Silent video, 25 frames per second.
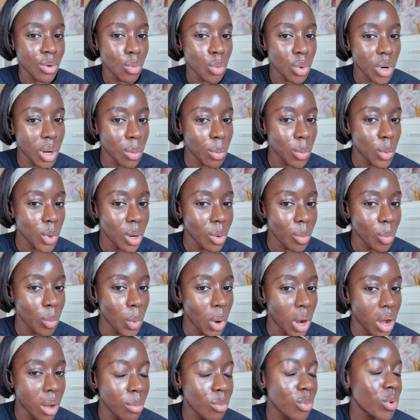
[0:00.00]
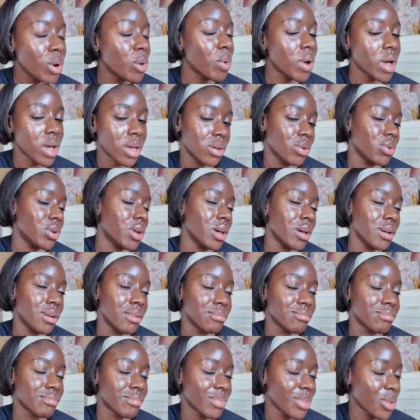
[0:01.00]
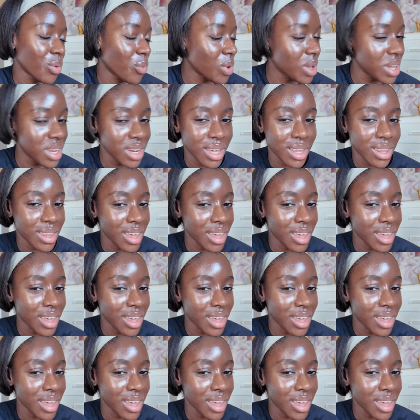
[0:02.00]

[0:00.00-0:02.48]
we'll work on her. We're going to